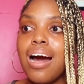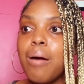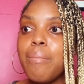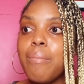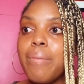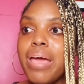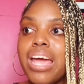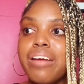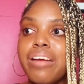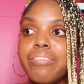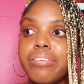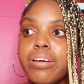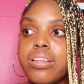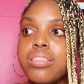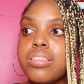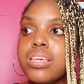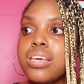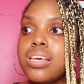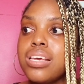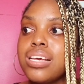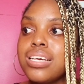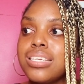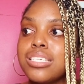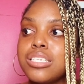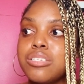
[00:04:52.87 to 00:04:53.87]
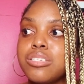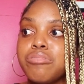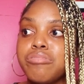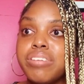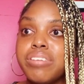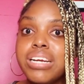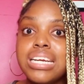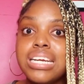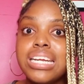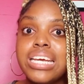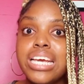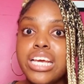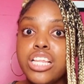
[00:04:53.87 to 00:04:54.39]
everything is
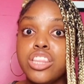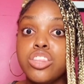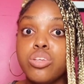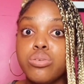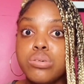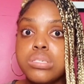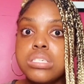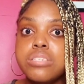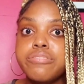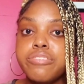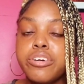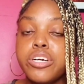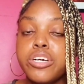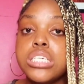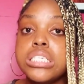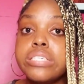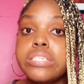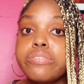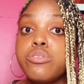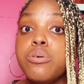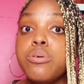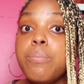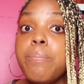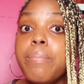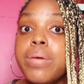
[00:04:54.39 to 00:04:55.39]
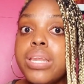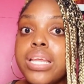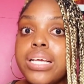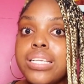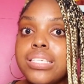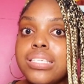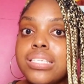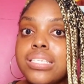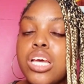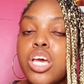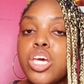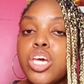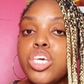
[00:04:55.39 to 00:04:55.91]
really in those first few
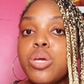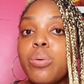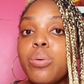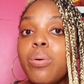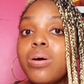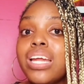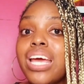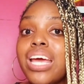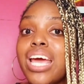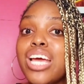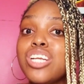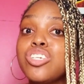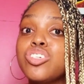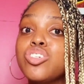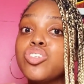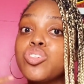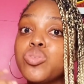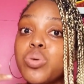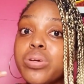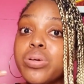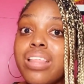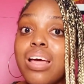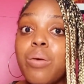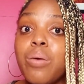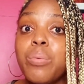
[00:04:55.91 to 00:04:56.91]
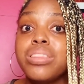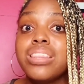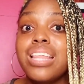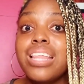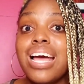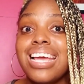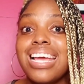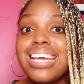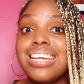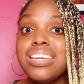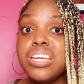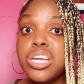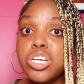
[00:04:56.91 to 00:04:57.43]
minutes. You want to ensure that with
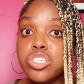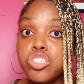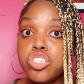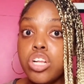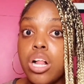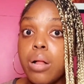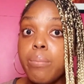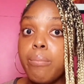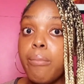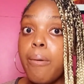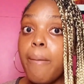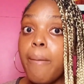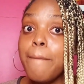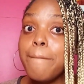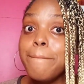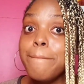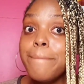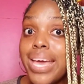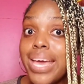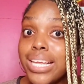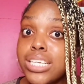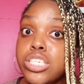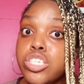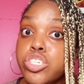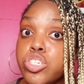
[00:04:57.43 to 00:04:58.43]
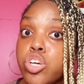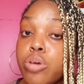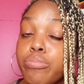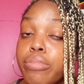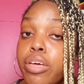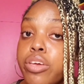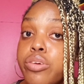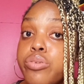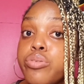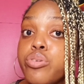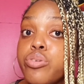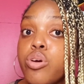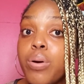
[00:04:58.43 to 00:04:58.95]
that initial momentum that
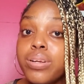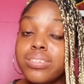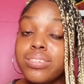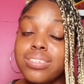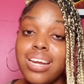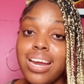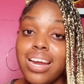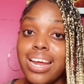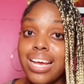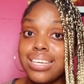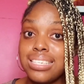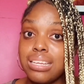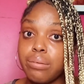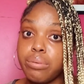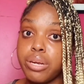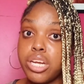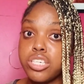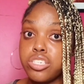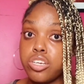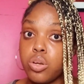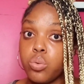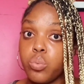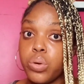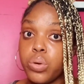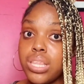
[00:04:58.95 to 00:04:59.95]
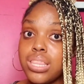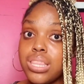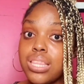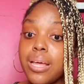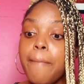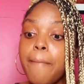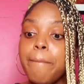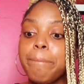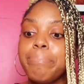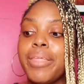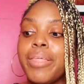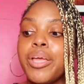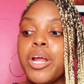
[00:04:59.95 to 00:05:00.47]
you go into that examination with,
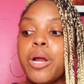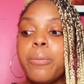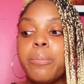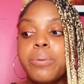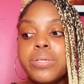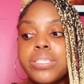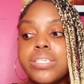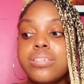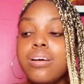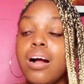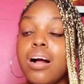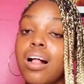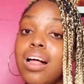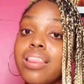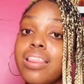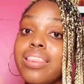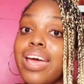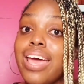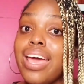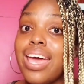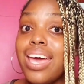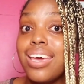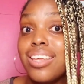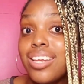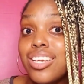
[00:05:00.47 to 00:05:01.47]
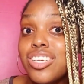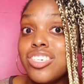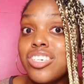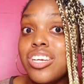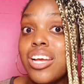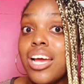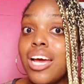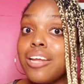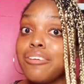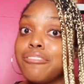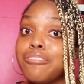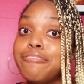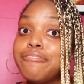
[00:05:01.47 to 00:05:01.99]
that you're putting all that energy
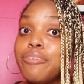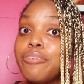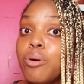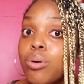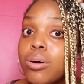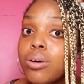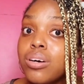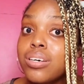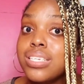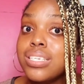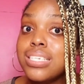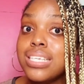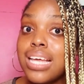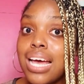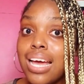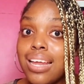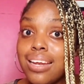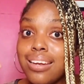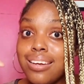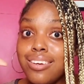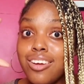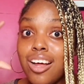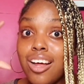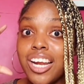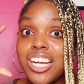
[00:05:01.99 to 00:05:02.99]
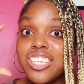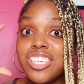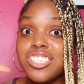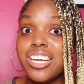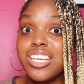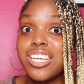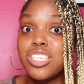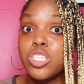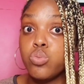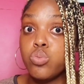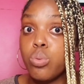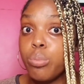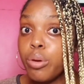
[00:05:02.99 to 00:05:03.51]
and focus and knowledge that
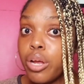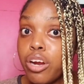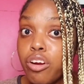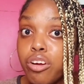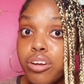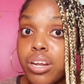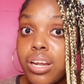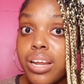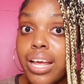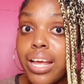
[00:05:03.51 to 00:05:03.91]
is swimming around in your